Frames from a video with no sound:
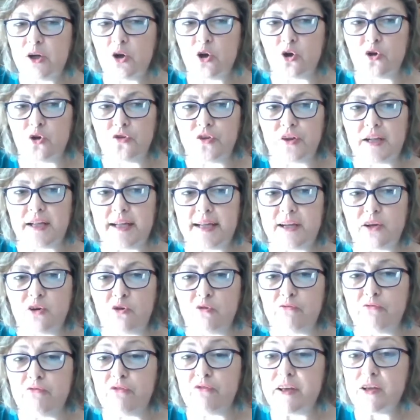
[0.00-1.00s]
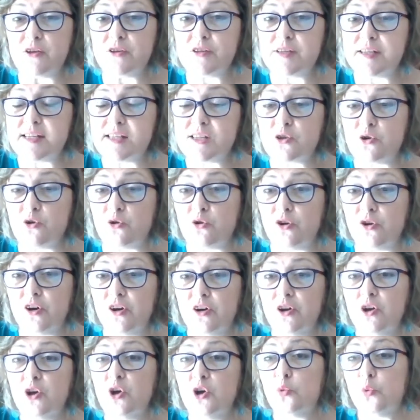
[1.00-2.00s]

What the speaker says: called the Clinical Frailty Score,